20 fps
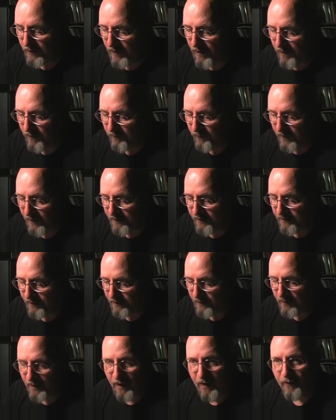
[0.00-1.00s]
love and
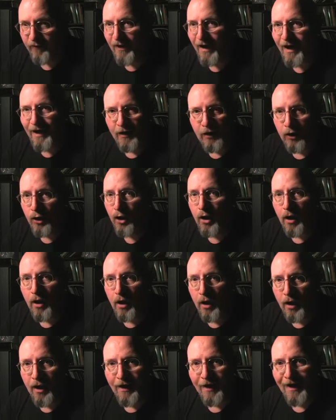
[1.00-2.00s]
in love?
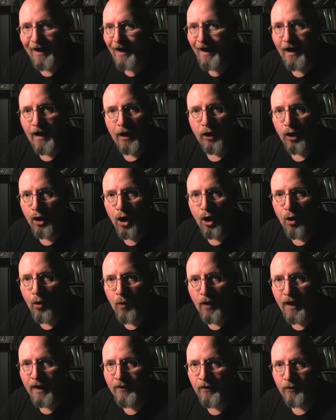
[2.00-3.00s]

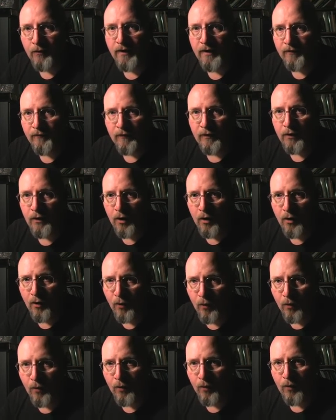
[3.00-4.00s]
No, I don't even know